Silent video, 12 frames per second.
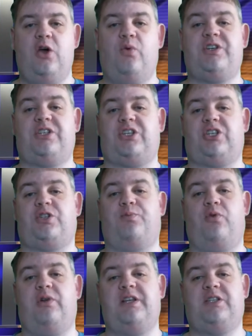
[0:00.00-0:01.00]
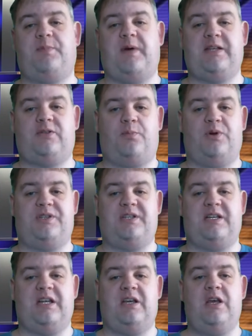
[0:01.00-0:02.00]
which is a sprawling space opera
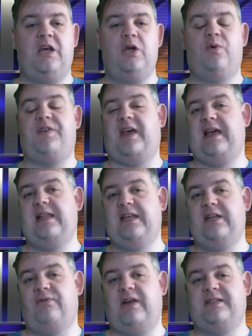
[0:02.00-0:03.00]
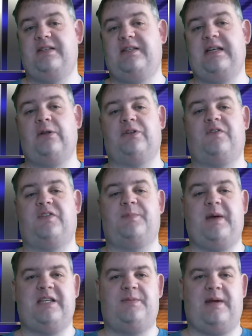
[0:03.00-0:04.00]
setting with alien races and lots of
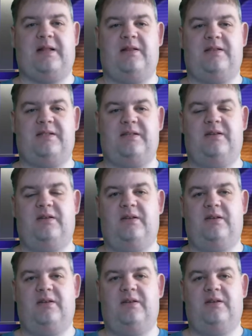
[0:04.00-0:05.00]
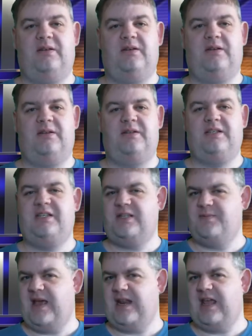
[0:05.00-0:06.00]
space battles. Does
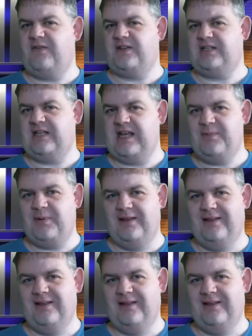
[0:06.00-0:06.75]
this man ever sleep?